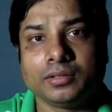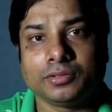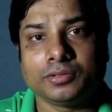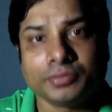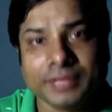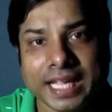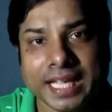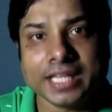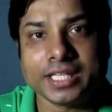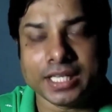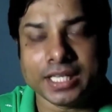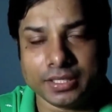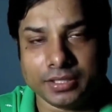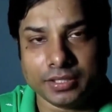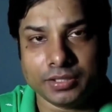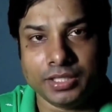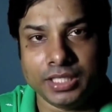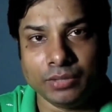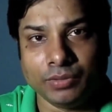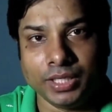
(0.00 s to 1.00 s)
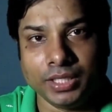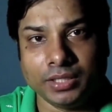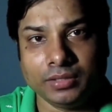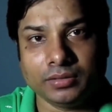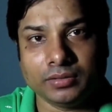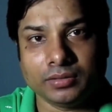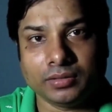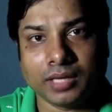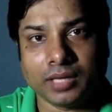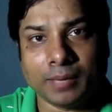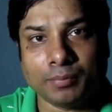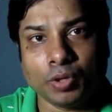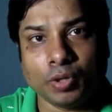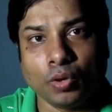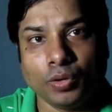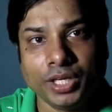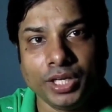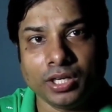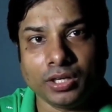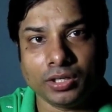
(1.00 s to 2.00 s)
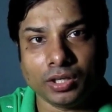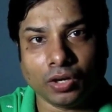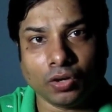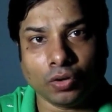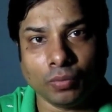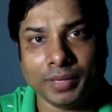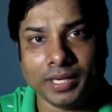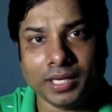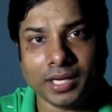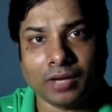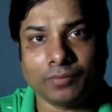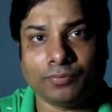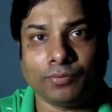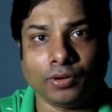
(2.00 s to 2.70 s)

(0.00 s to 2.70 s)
created during uploading a document or